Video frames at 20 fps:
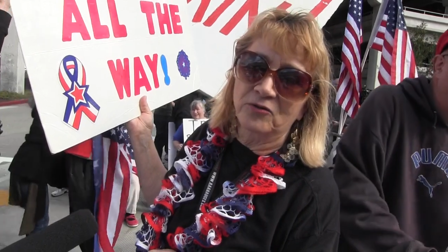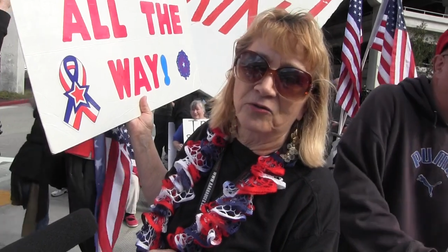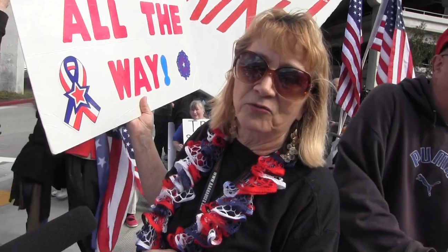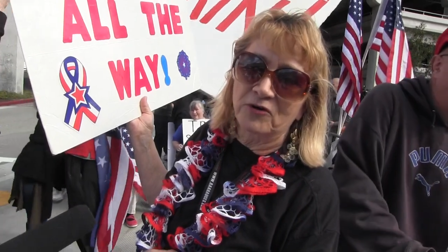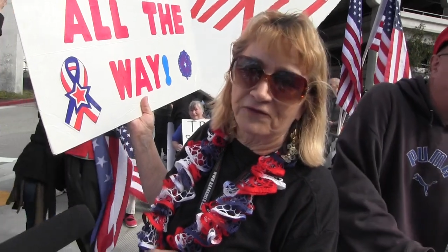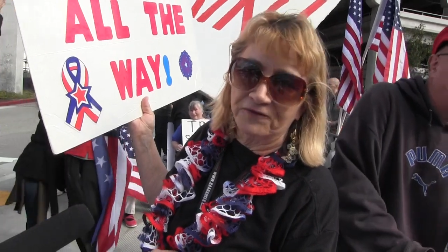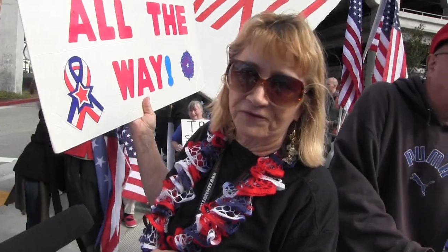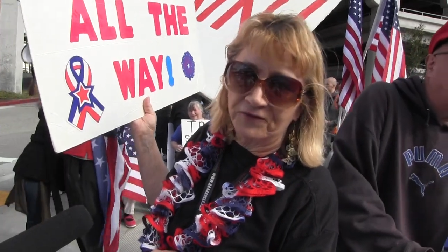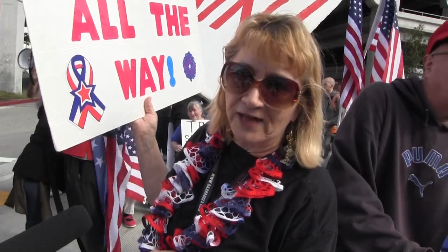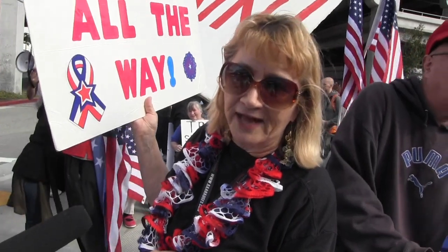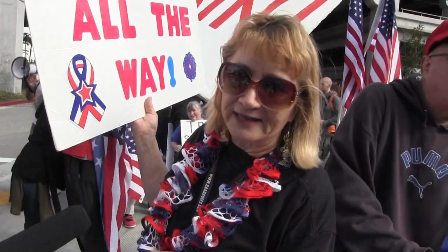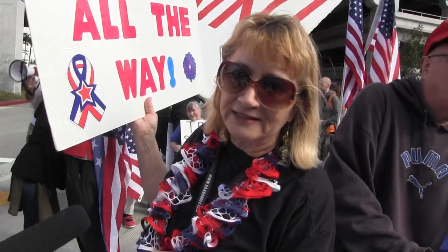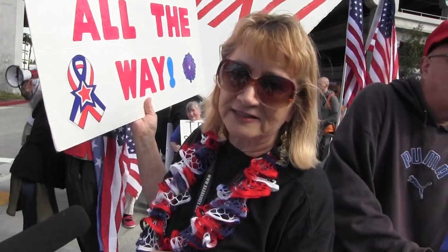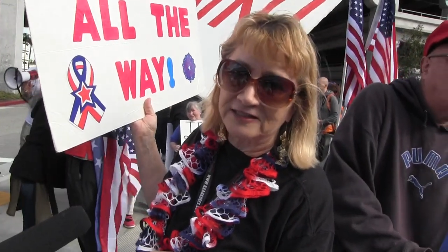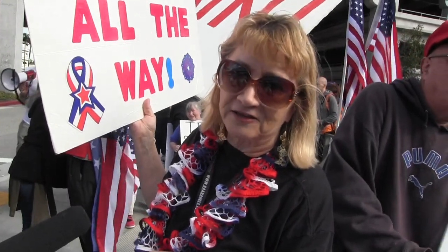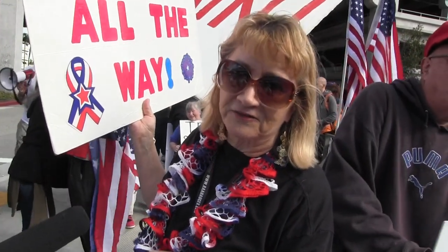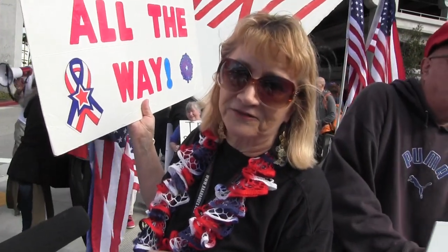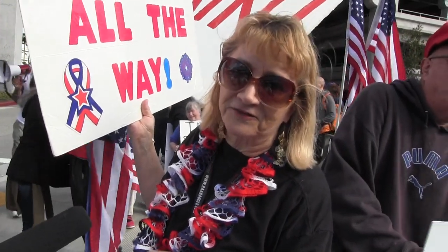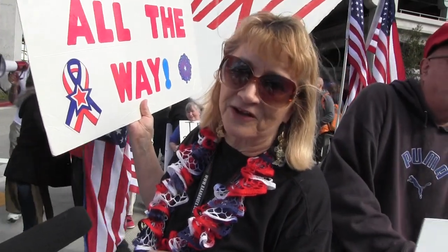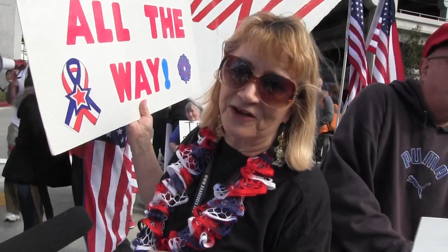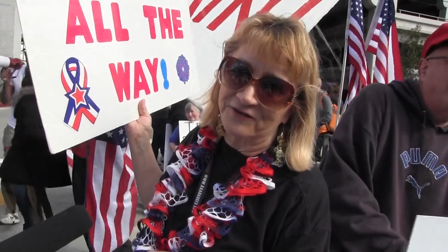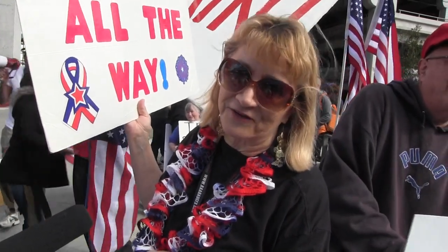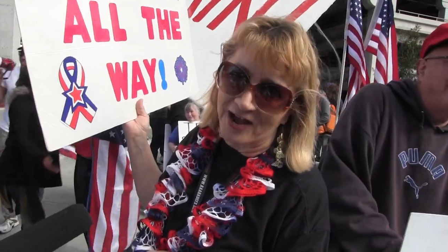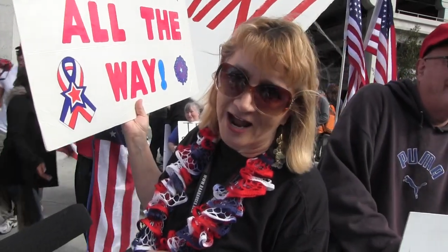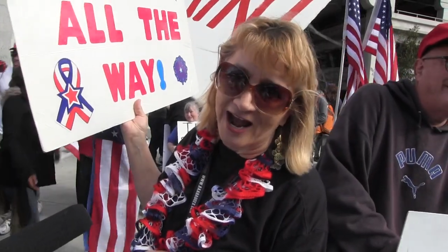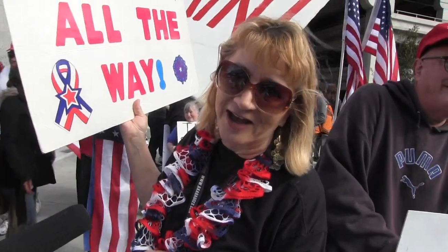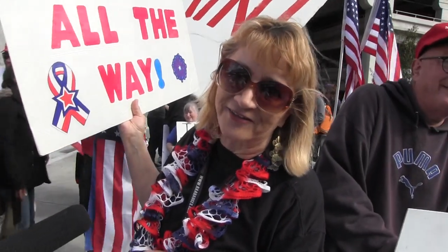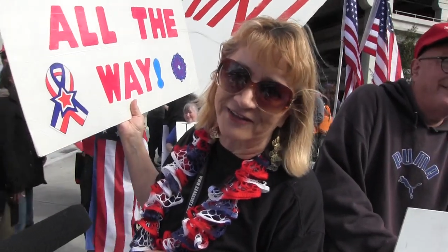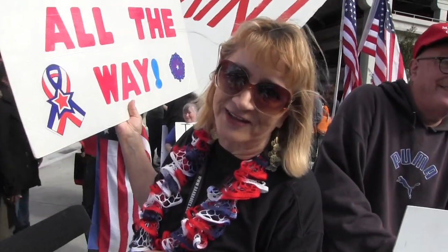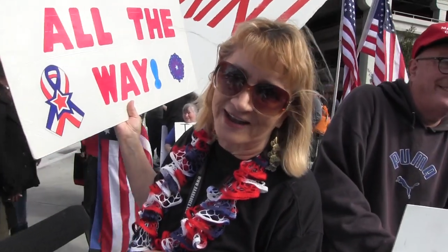reflective of
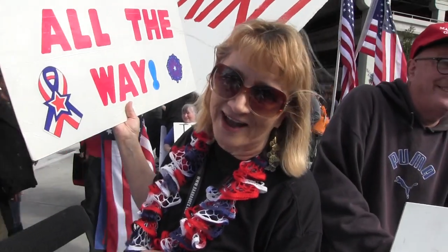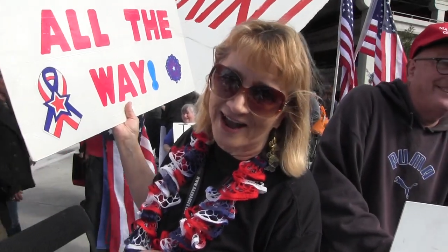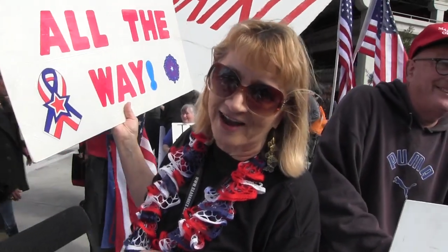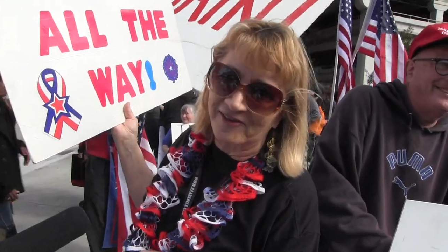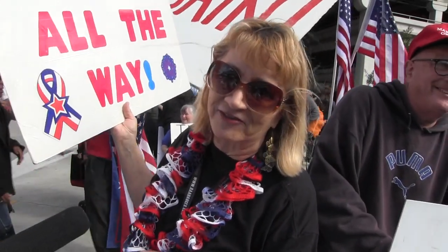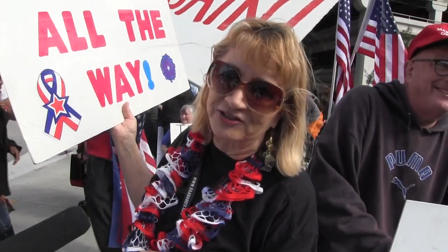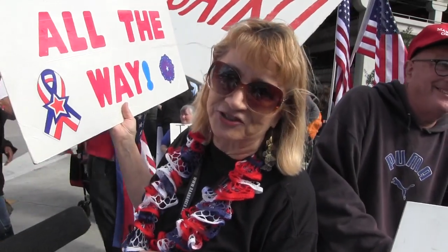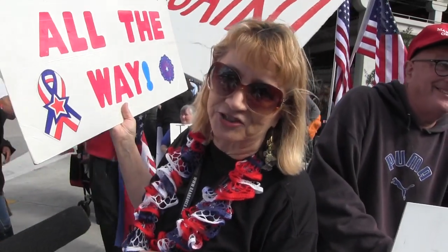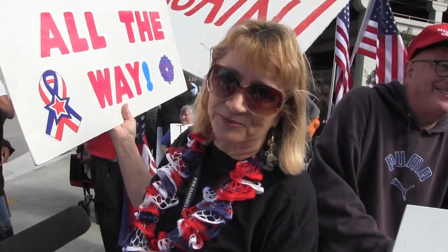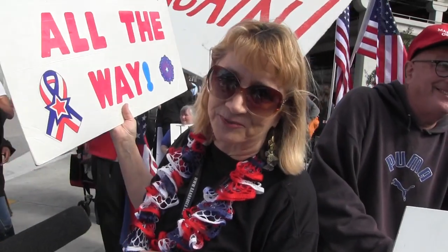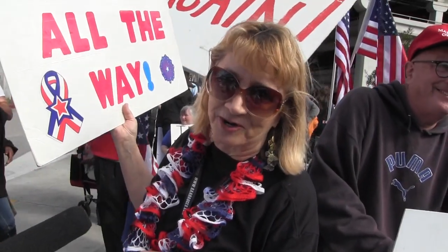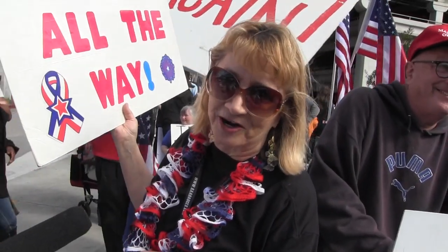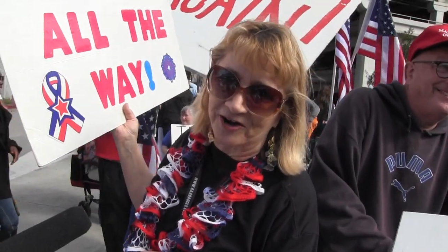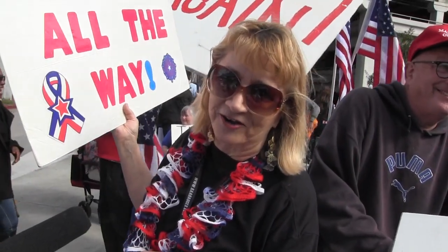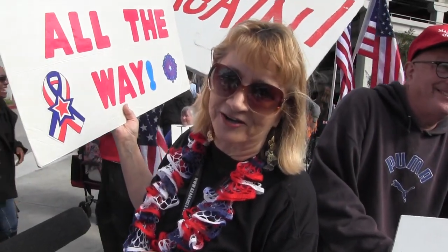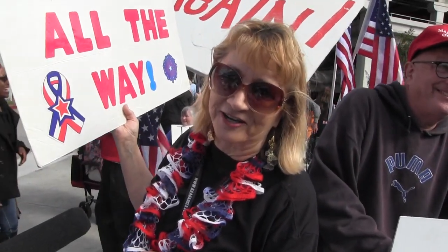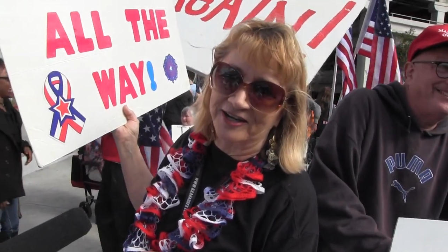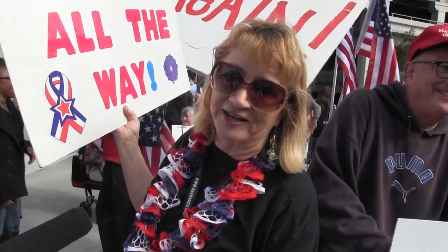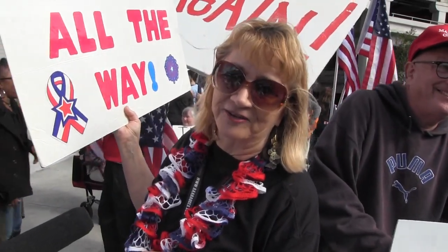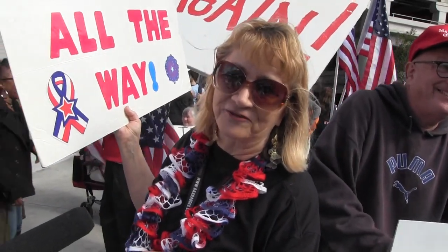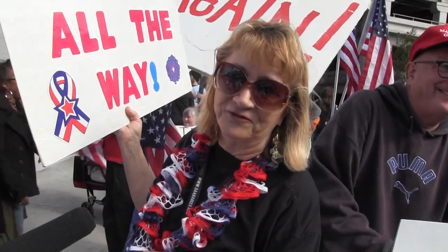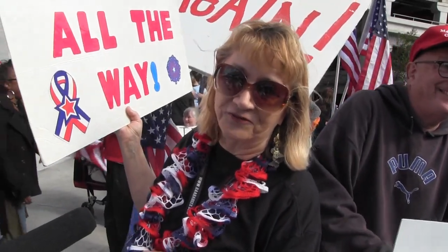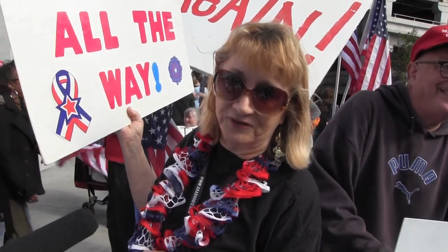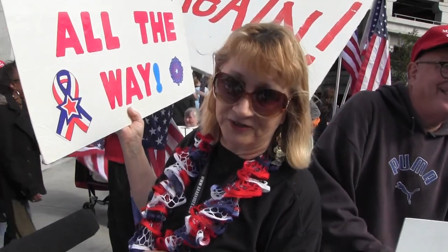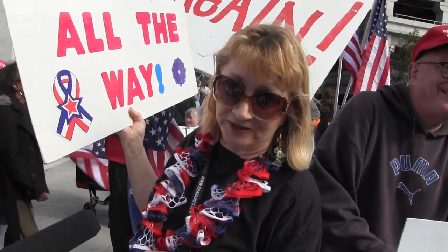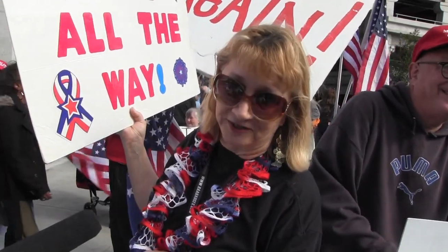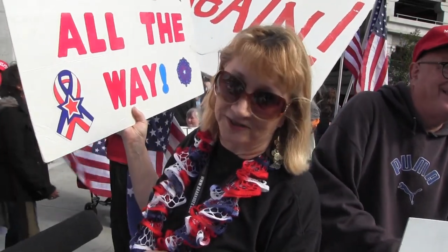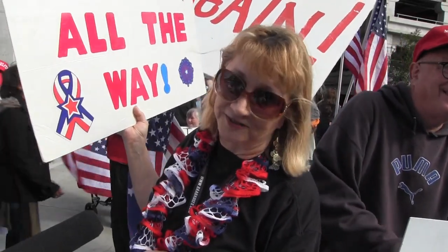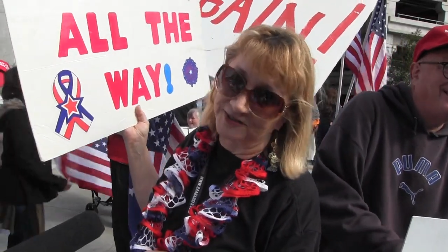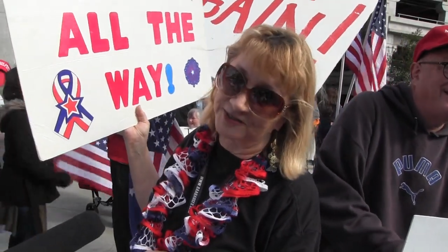how the average American
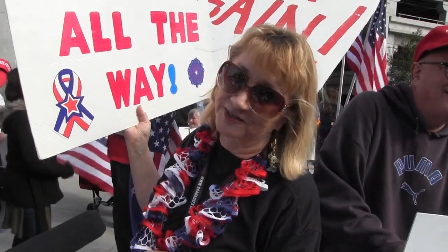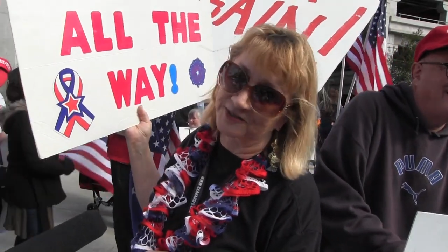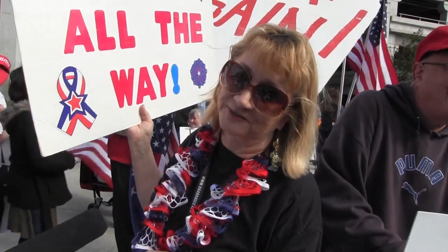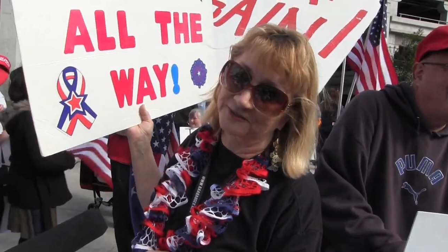feels.